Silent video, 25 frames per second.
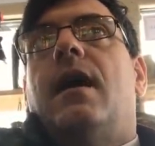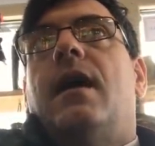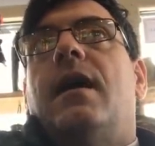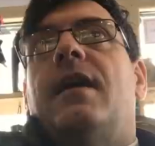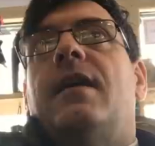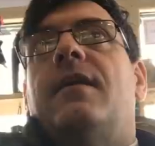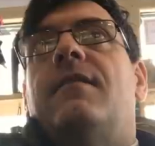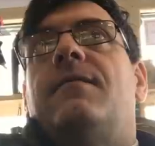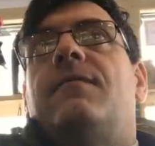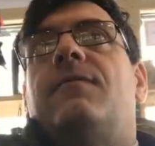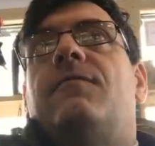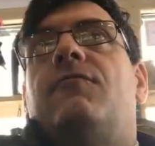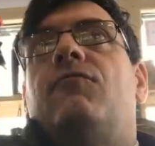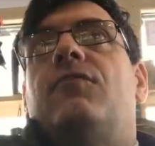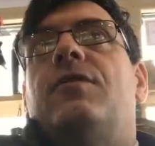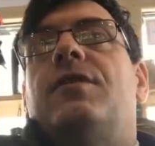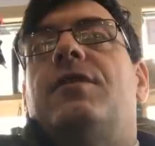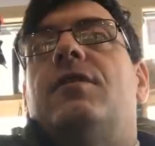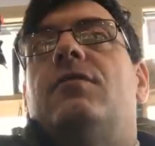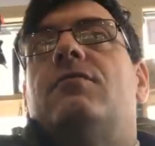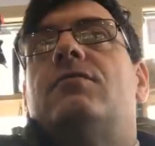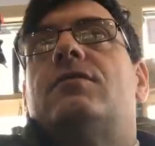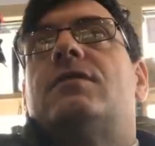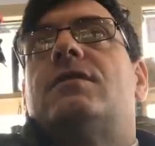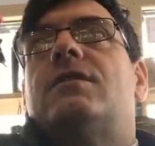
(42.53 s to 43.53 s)
I've
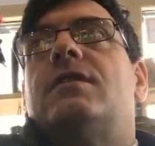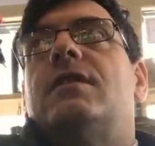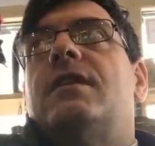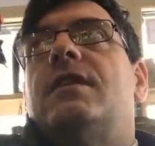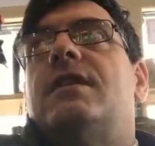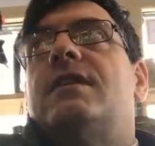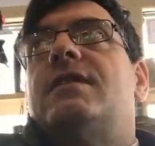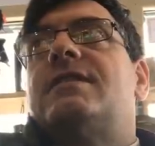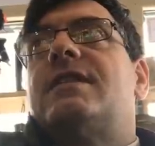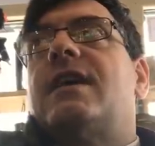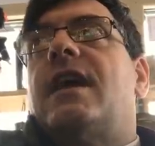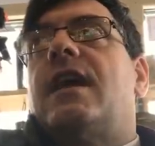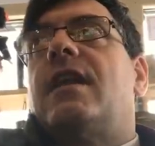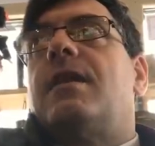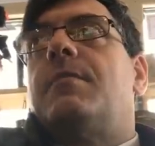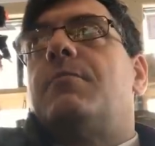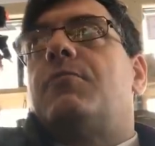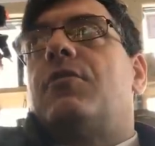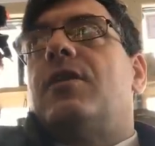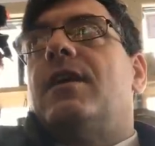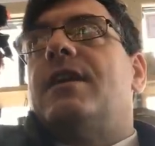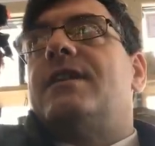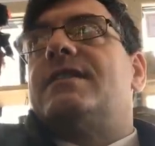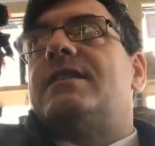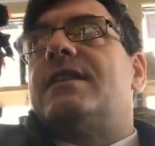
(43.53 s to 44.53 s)
reduced the selling
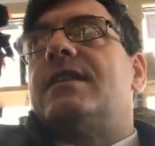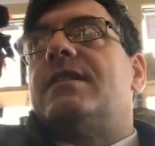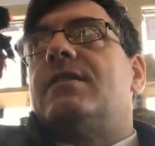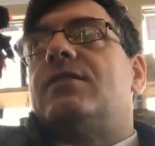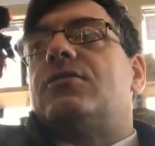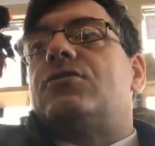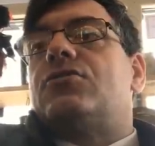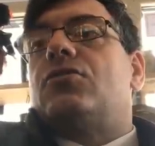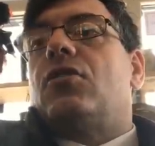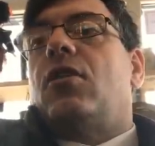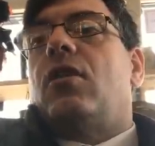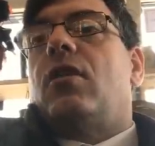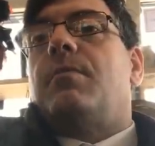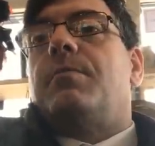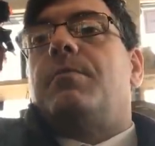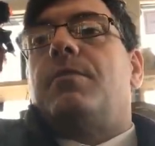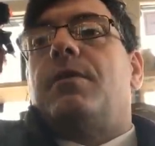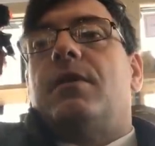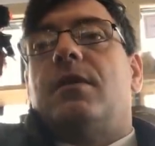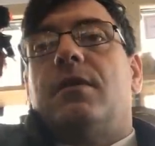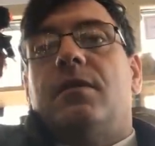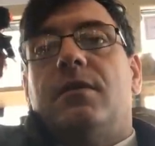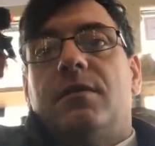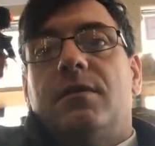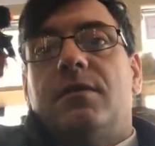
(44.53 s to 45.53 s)
price in the shop
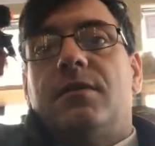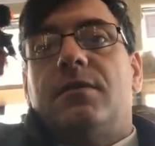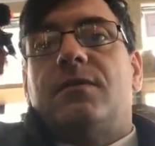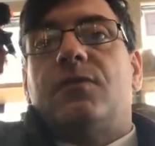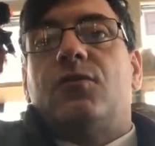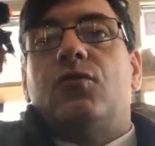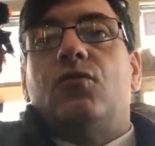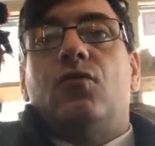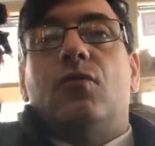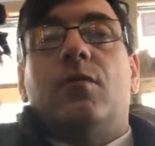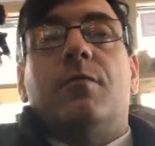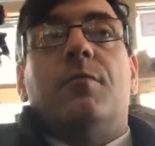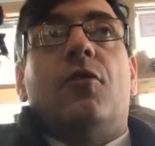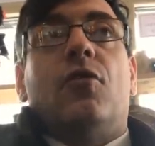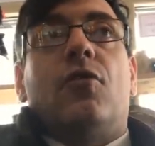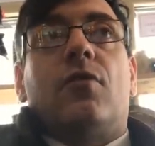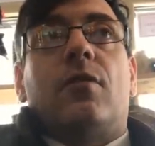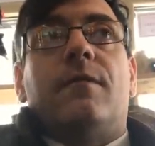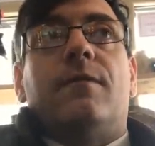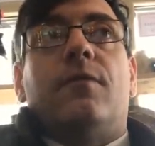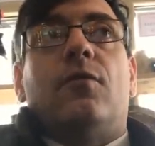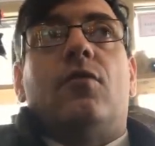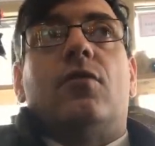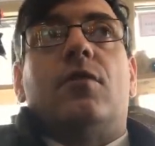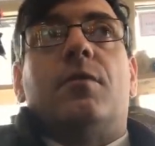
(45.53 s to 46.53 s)
to a
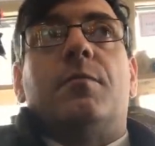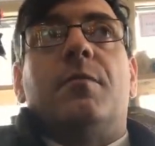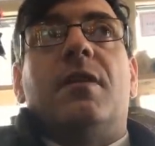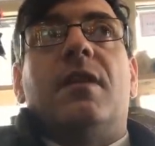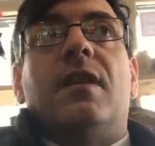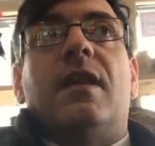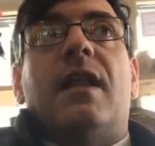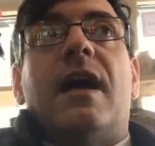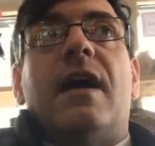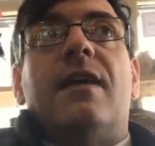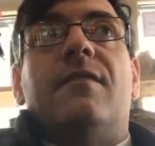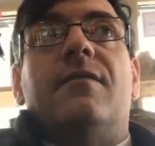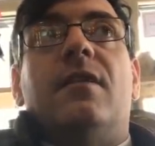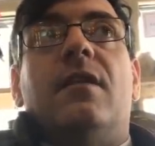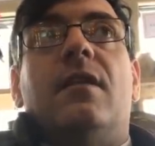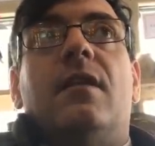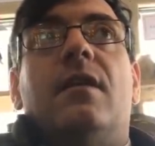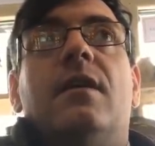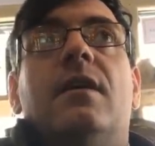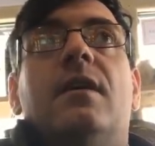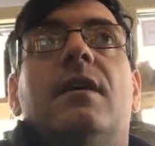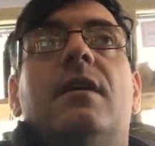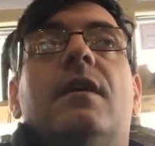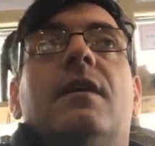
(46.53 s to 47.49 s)
more affordable level.